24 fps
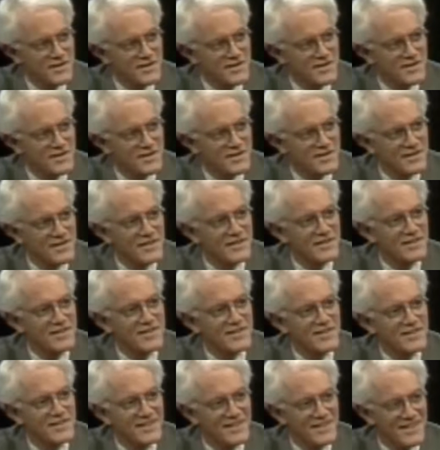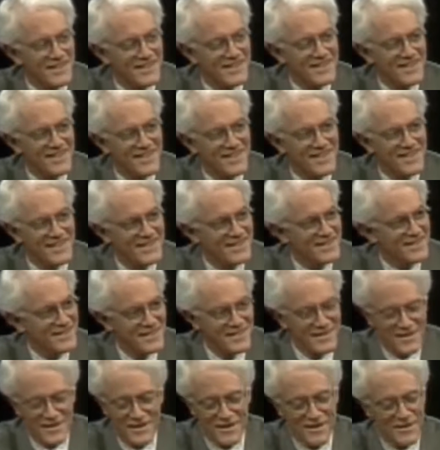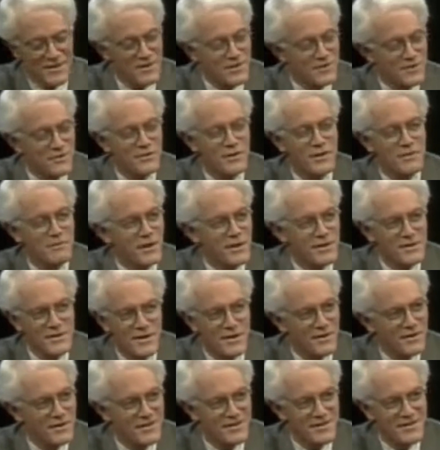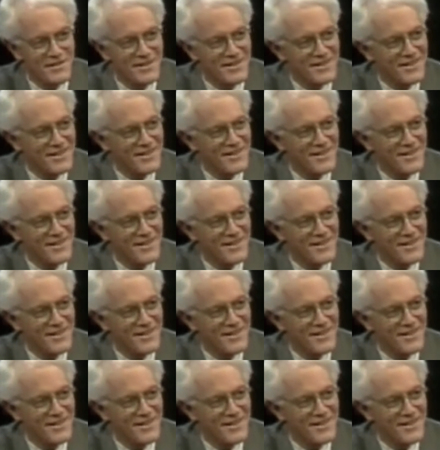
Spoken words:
It's smart of me to schedule you on a day like